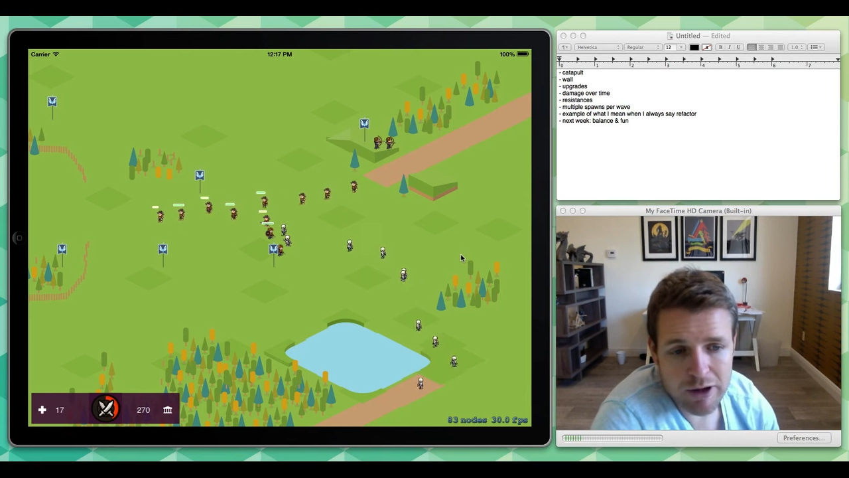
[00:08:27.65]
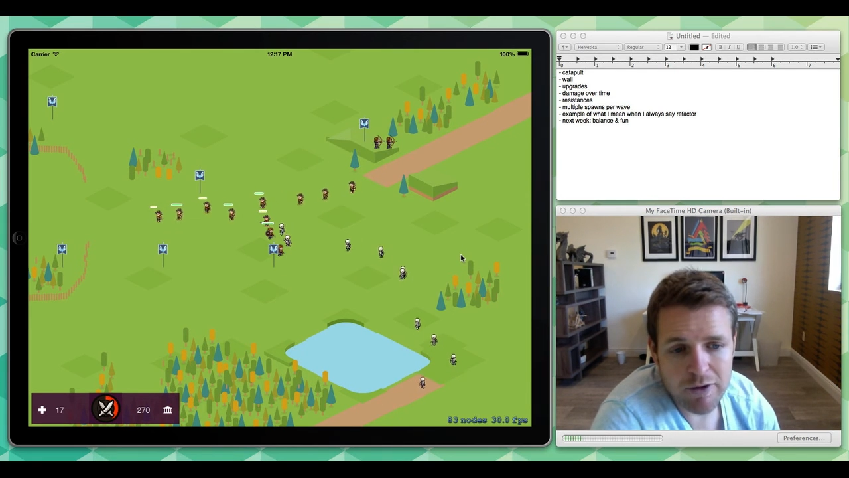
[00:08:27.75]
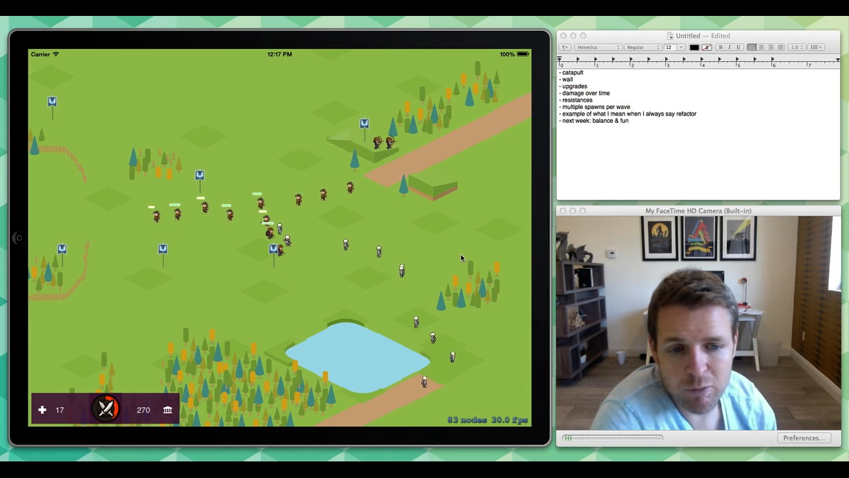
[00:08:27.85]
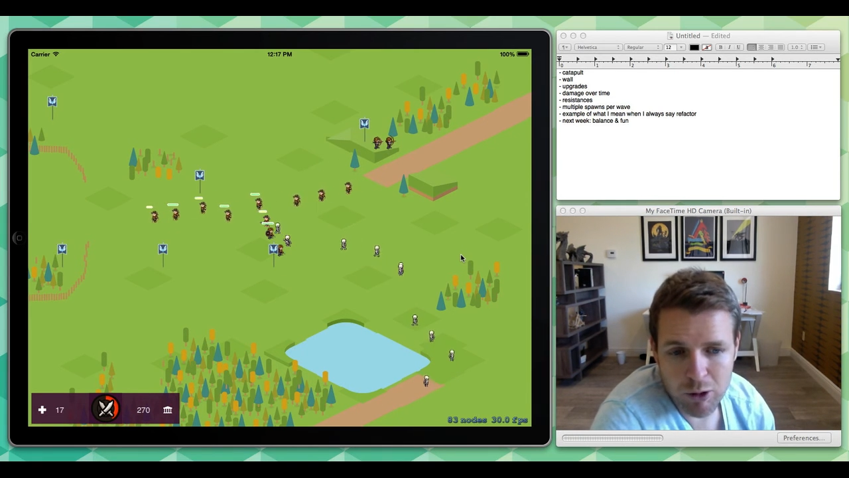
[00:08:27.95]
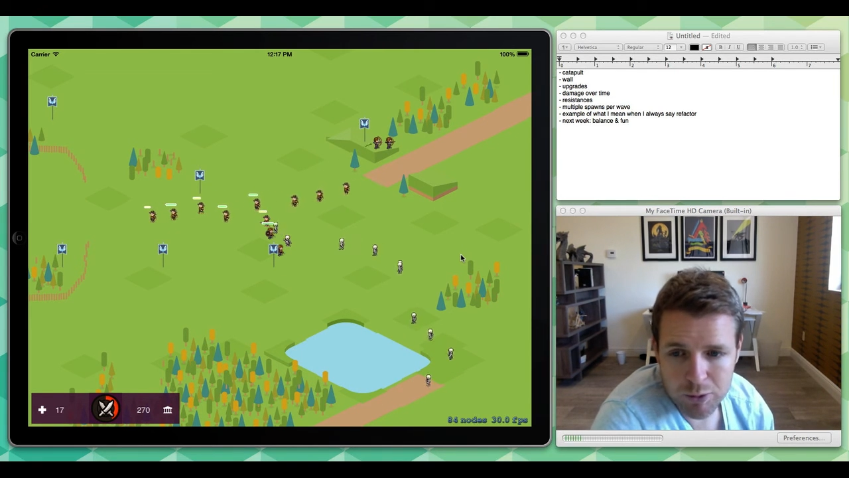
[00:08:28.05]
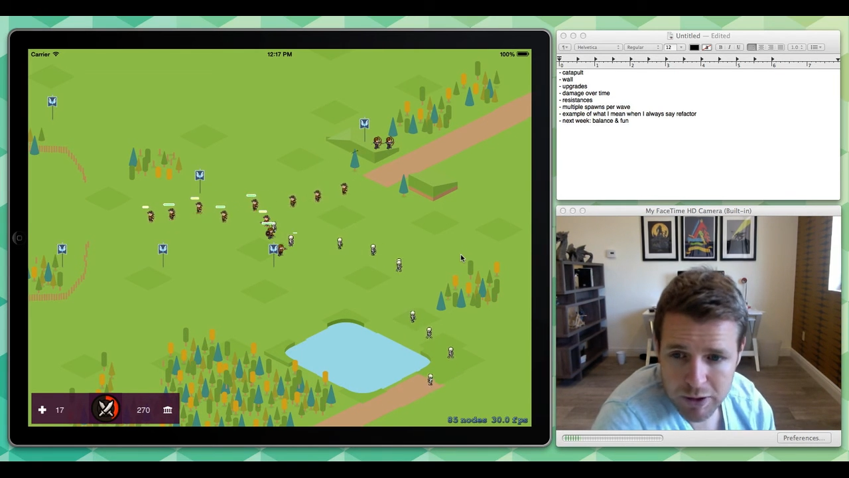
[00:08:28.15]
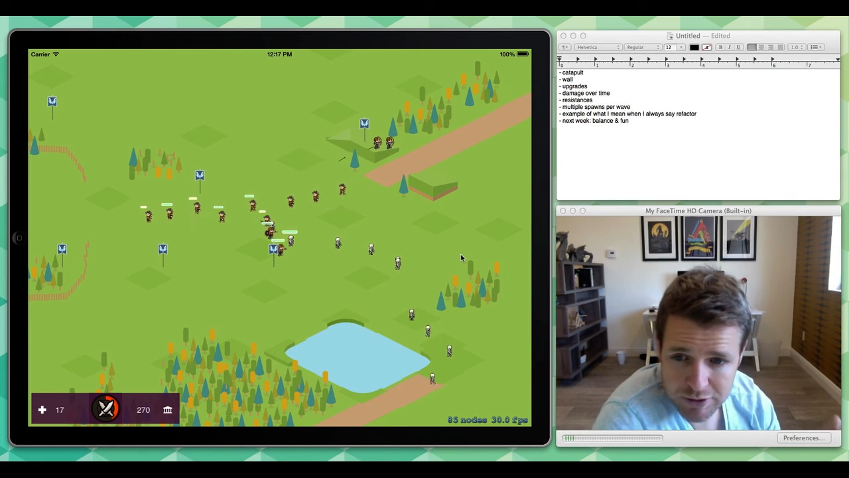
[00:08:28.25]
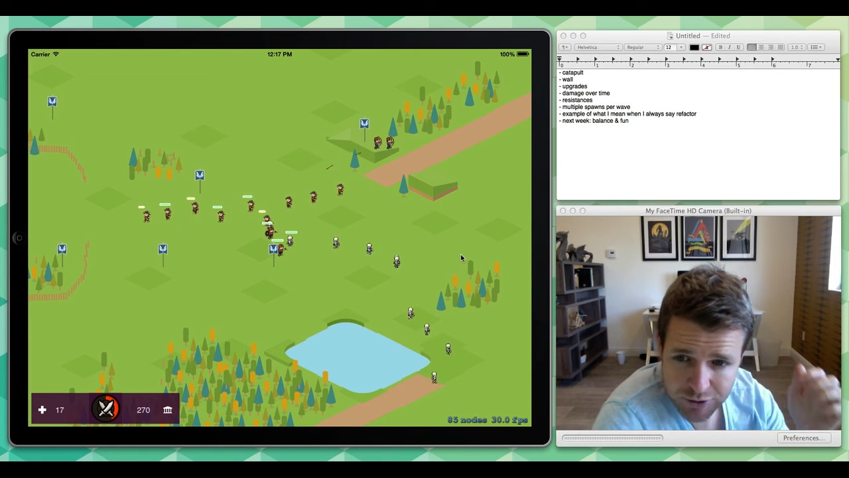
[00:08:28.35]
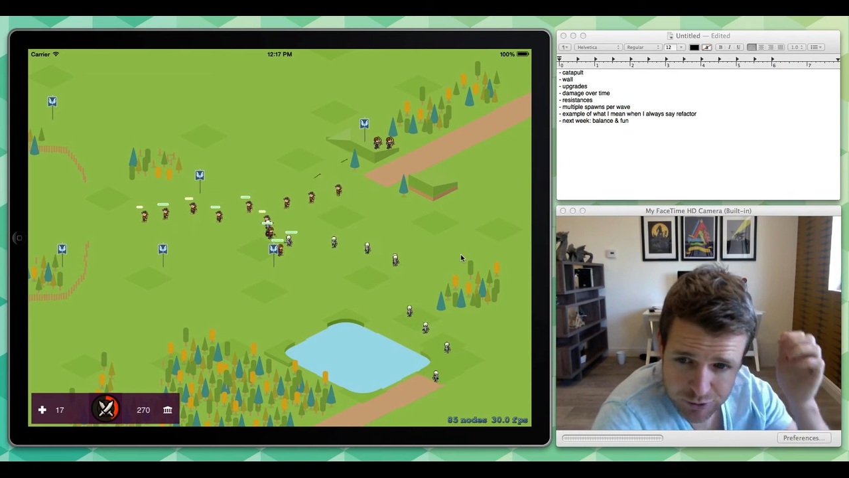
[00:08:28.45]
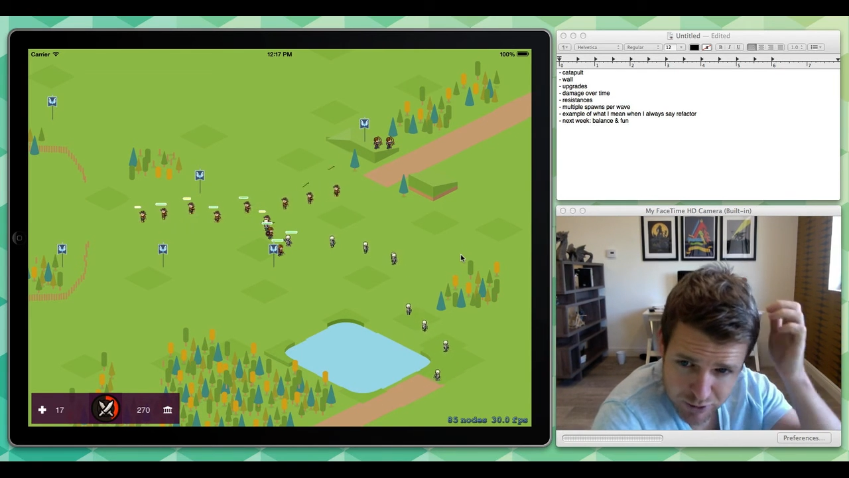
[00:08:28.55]
have 1 week
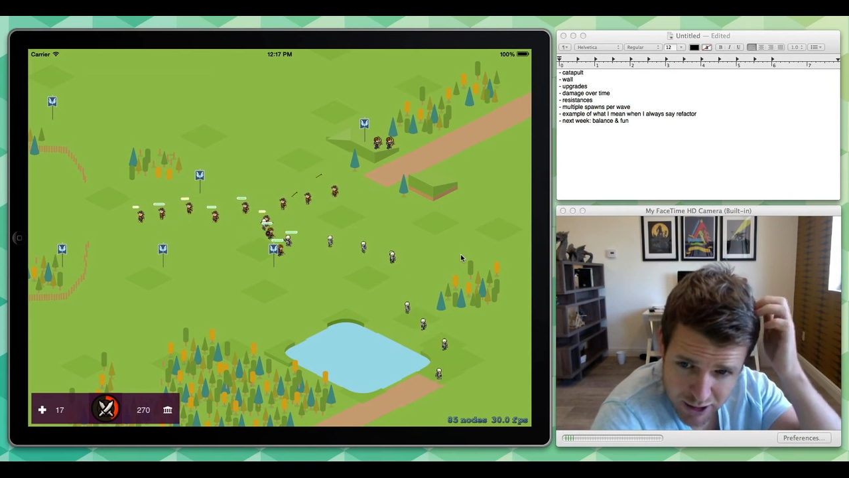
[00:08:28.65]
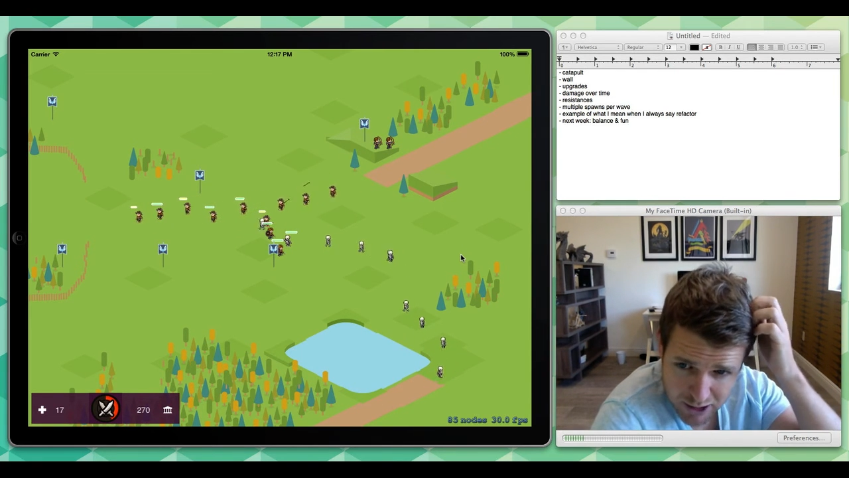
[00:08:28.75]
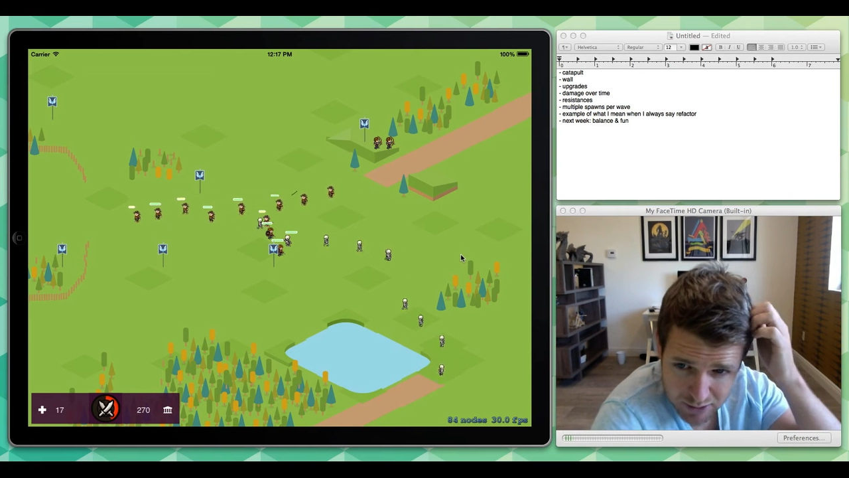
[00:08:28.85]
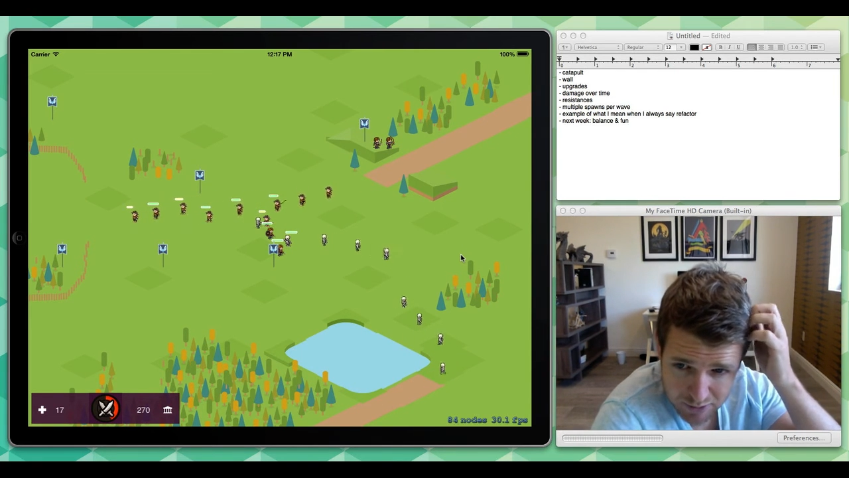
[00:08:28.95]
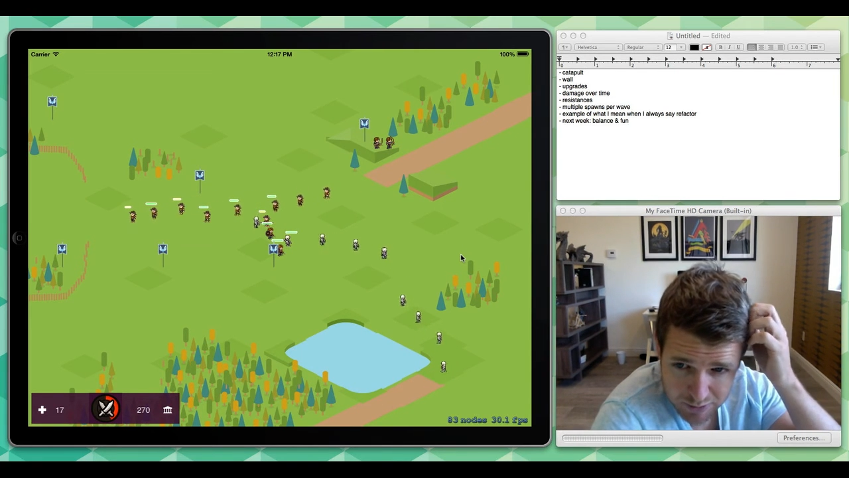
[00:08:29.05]
to do that,